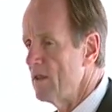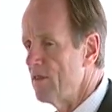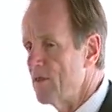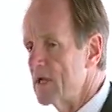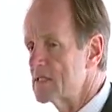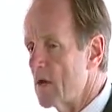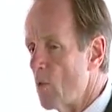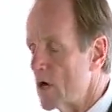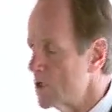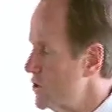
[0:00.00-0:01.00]
One of the
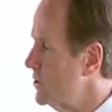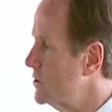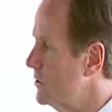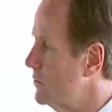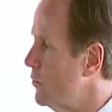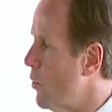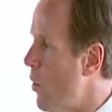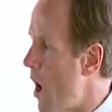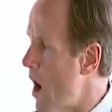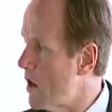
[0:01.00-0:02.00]
things I want you
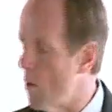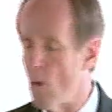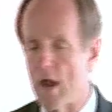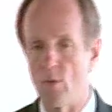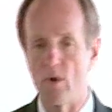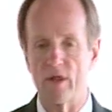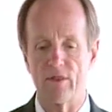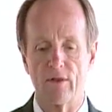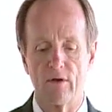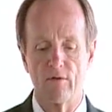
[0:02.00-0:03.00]
to walk
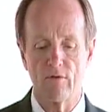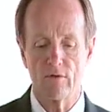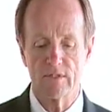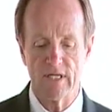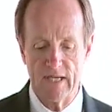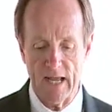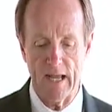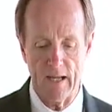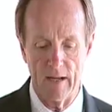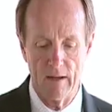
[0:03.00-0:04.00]
away with
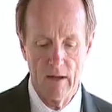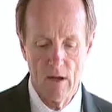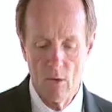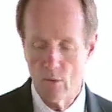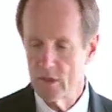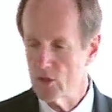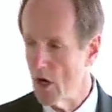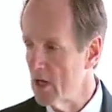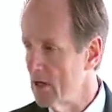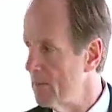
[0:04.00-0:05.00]
today,
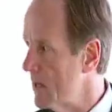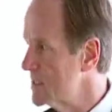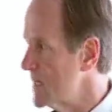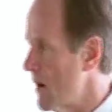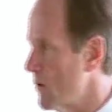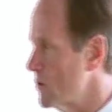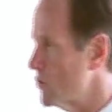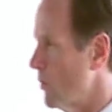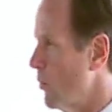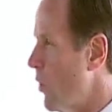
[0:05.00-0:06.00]
when we're talking about
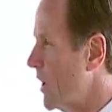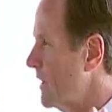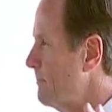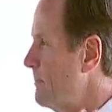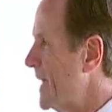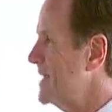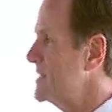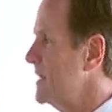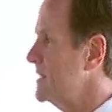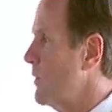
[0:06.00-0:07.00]
sound control, one of the
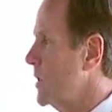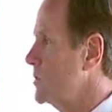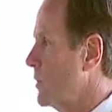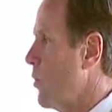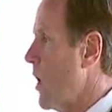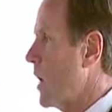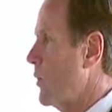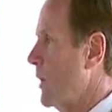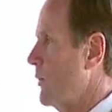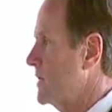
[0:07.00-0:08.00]
biggest things I want you
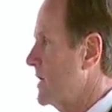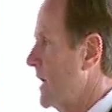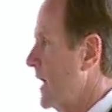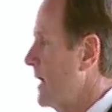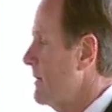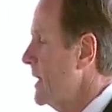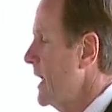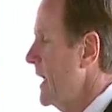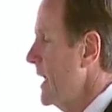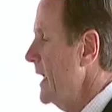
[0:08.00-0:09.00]
to walk away with
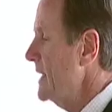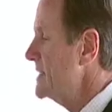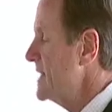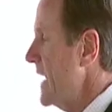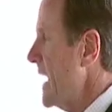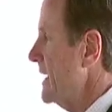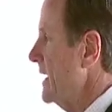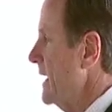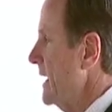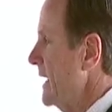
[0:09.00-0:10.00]
today is
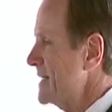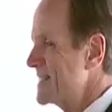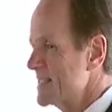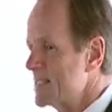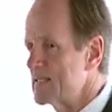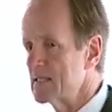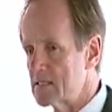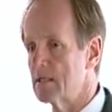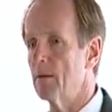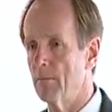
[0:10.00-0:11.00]
that it's a
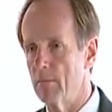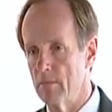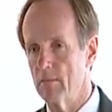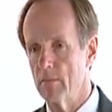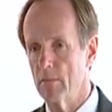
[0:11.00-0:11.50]
system.